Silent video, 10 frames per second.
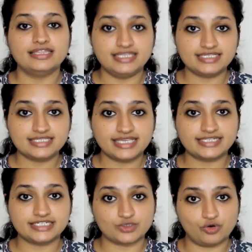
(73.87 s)
This
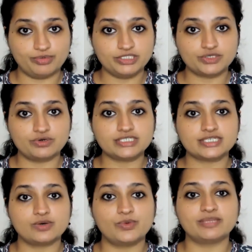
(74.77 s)
kit is open
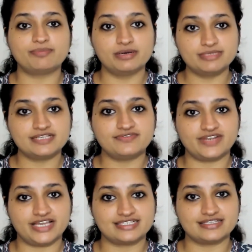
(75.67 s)
source with a permissive
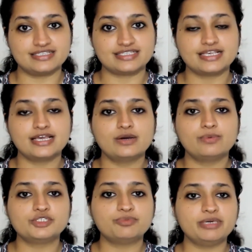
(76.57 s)
license,
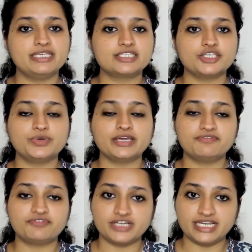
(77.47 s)
which means you
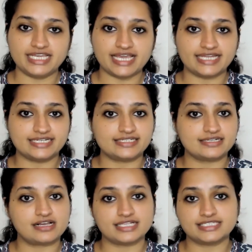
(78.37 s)
can freely
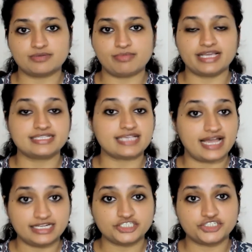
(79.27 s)
edit, customize,
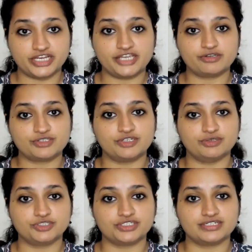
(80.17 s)
and share your
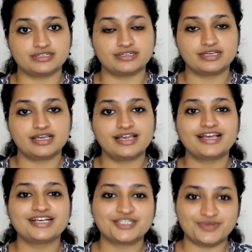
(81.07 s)
solution.
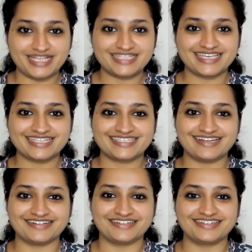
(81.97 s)
So let's get
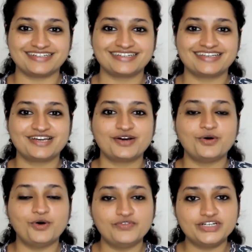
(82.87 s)
started.
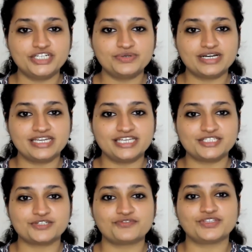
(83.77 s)
Over to you,
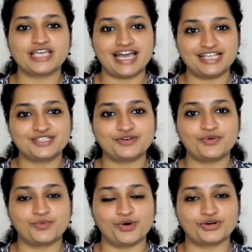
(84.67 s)
Ganesh, for the
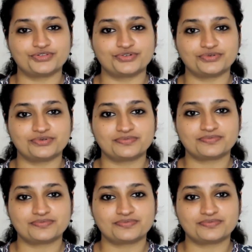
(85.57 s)
hands-on walkthrough.